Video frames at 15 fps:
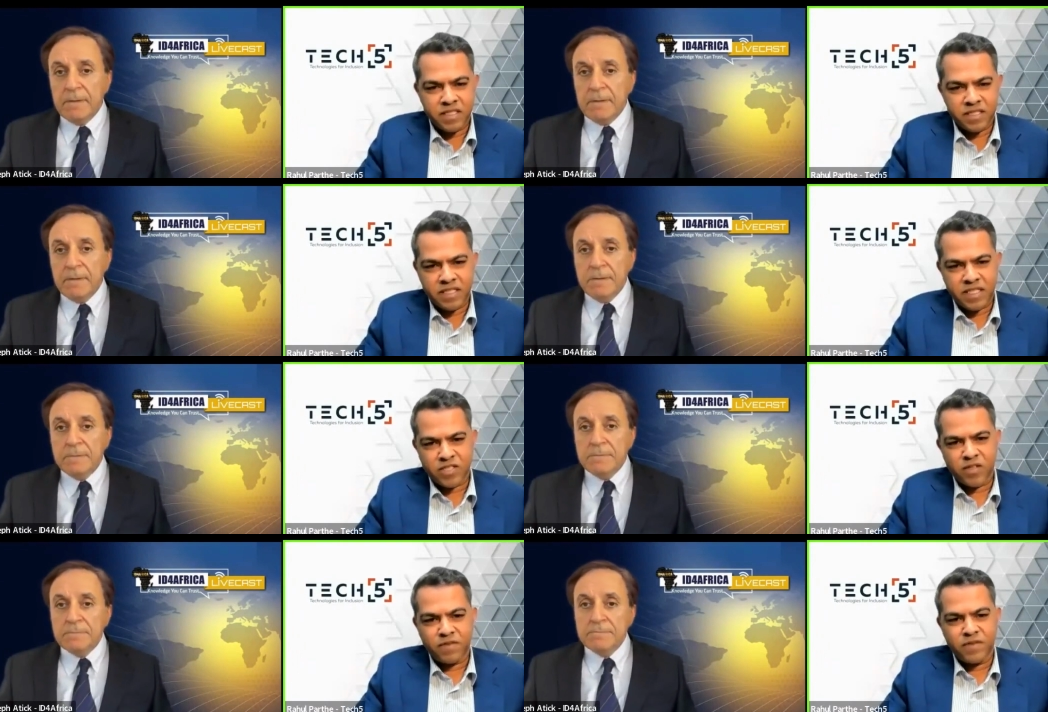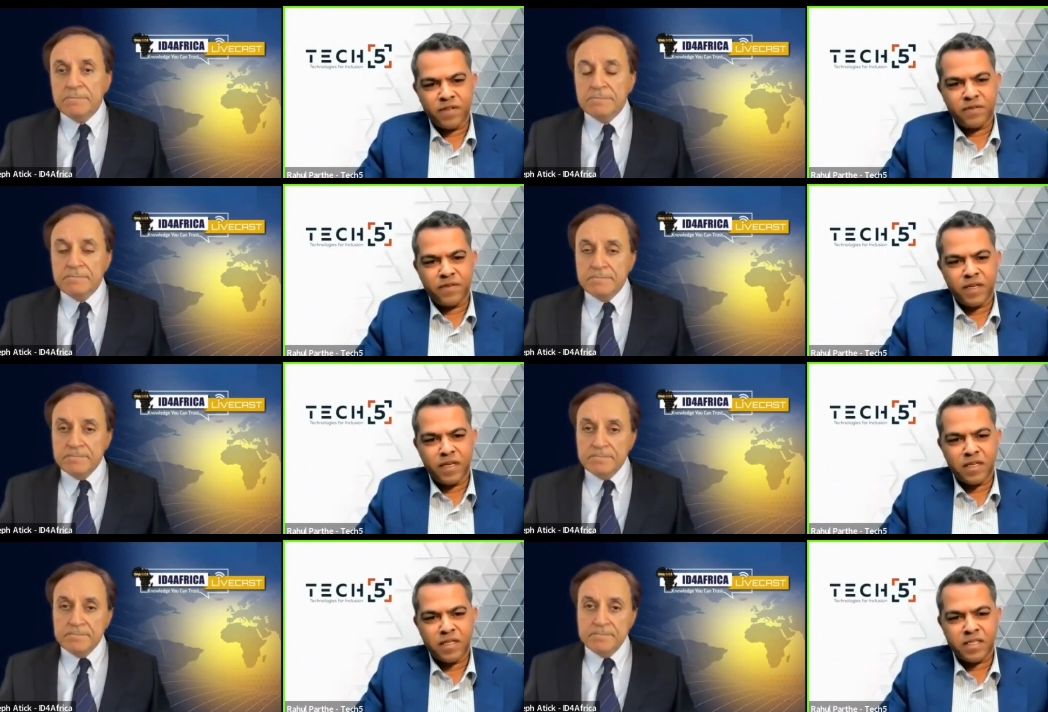Speaker 1: feature sets
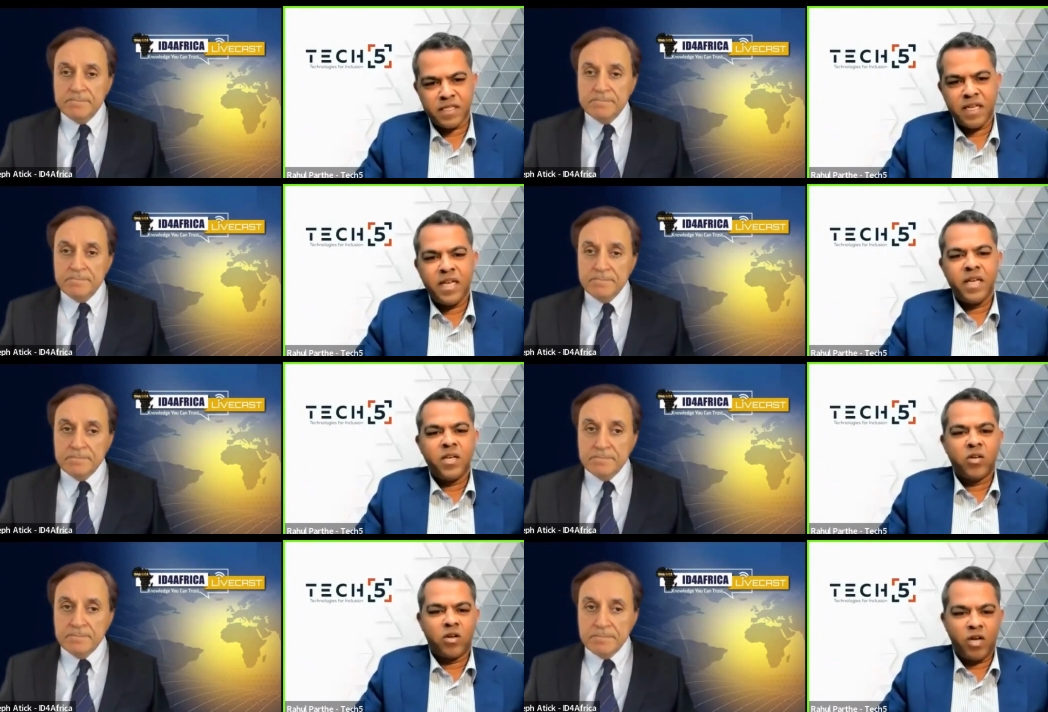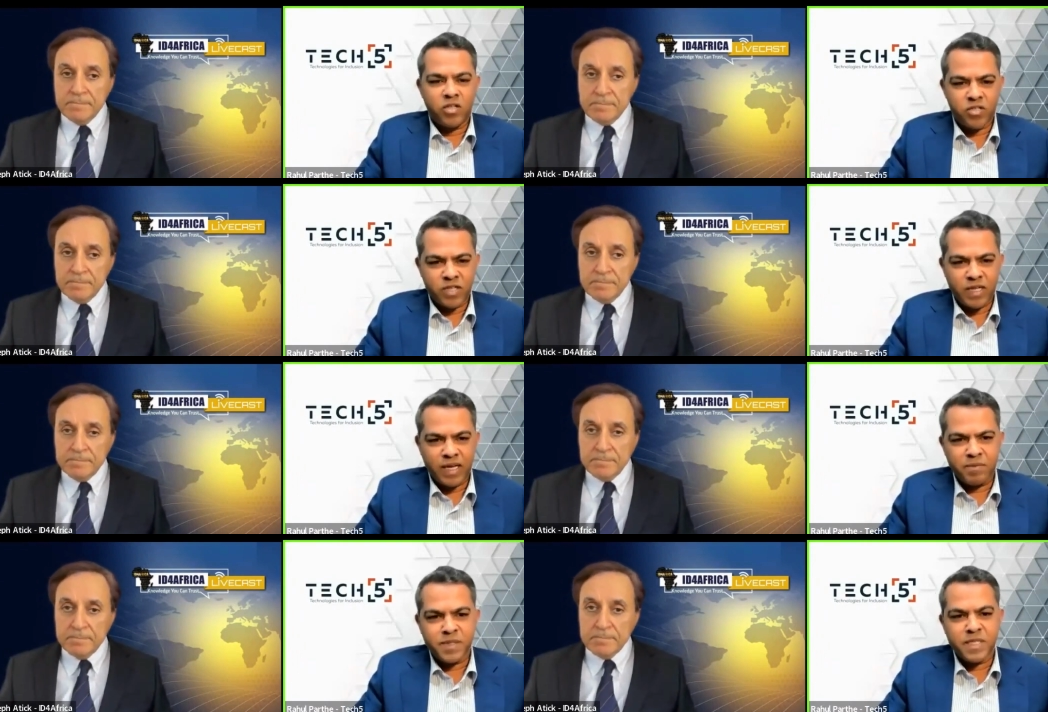of the fingers,
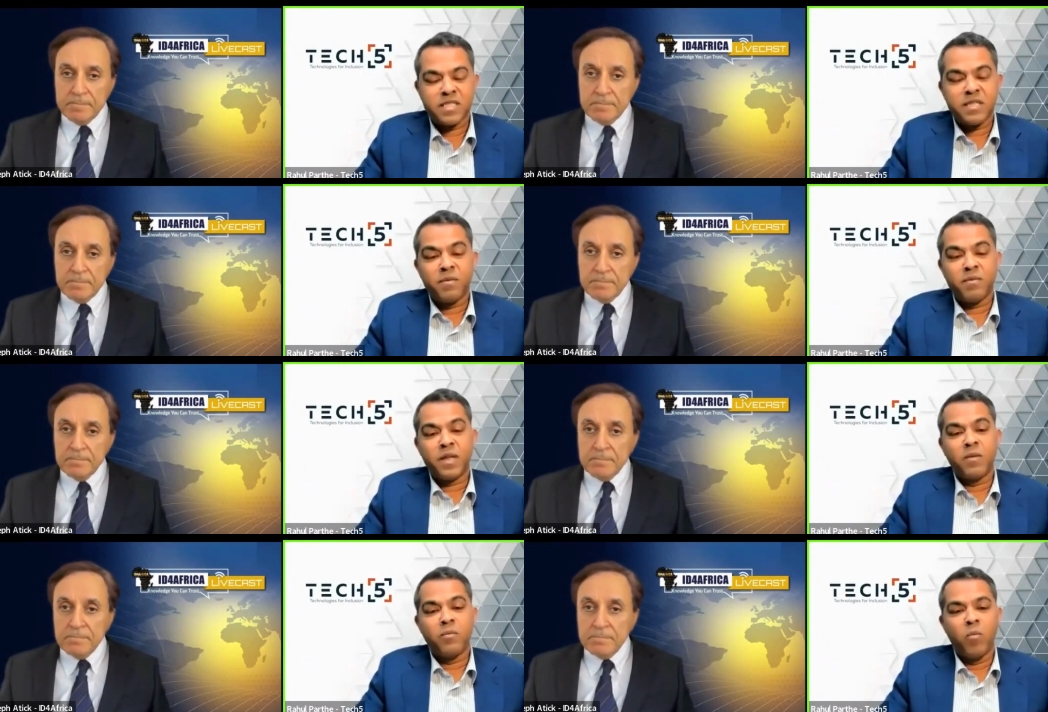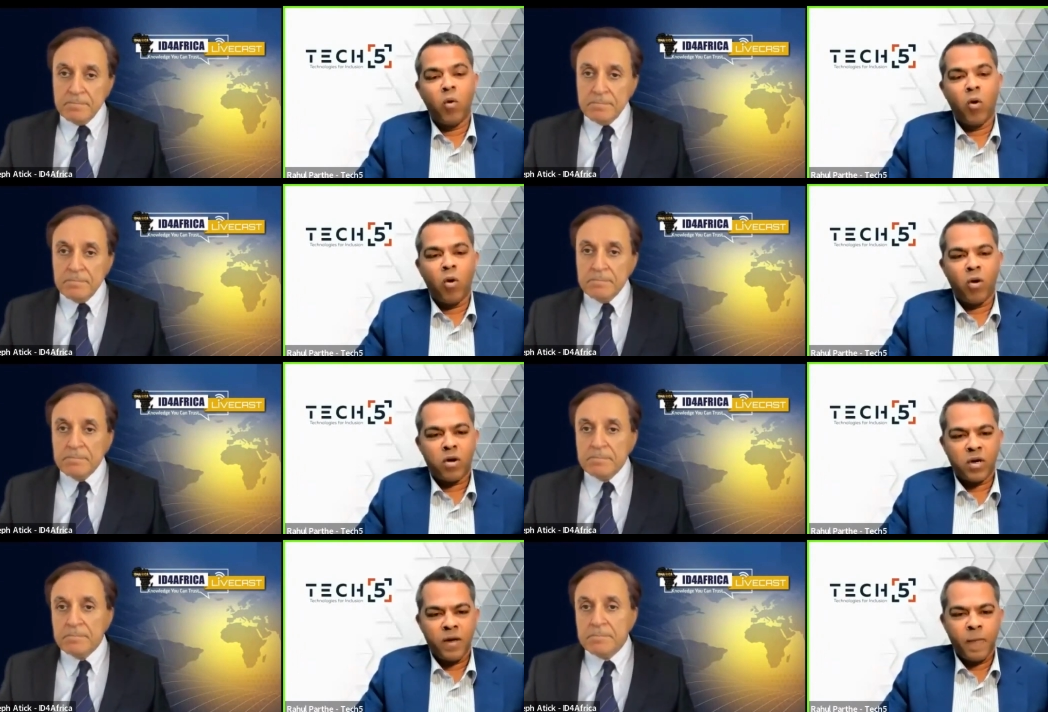you're also capturing something
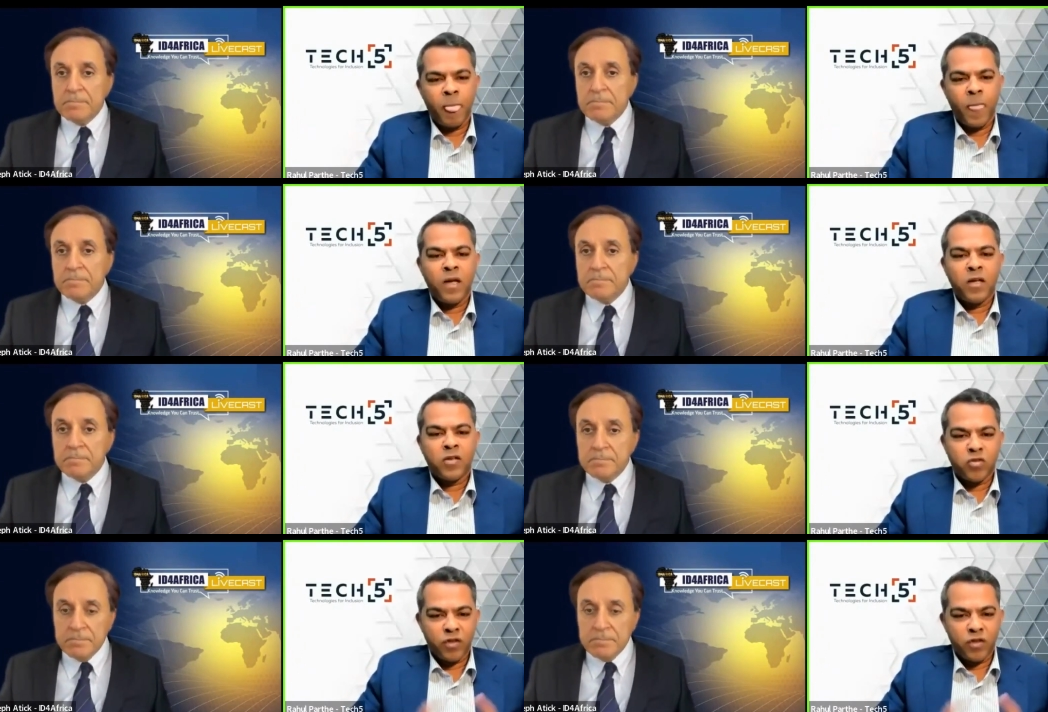more.